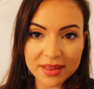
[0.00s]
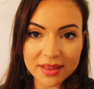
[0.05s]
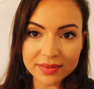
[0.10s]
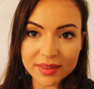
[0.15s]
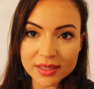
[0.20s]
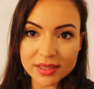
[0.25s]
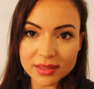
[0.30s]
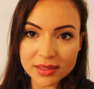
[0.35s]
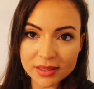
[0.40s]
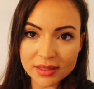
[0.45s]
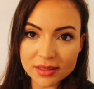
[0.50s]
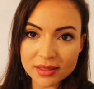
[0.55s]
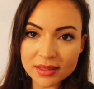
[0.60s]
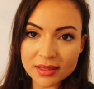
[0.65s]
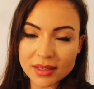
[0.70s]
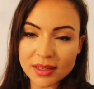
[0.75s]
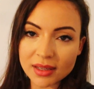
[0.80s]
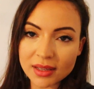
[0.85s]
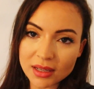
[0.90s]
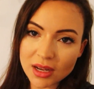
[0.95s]
and this
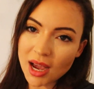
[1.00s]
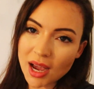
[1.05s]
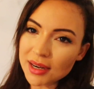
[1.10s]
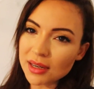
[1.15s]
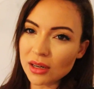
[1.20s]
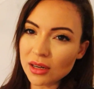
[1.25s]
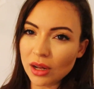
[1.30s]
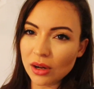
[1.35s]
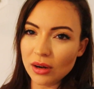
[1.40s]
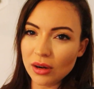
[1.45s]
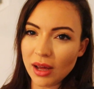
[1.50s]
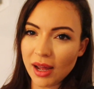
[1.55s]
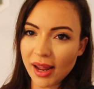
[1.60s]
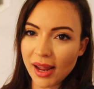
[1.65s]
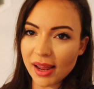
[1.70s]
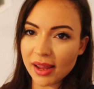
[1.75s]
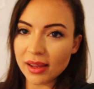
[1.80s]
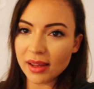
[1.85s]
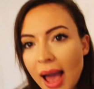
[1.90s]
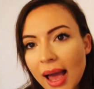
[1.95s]
is kind of low light,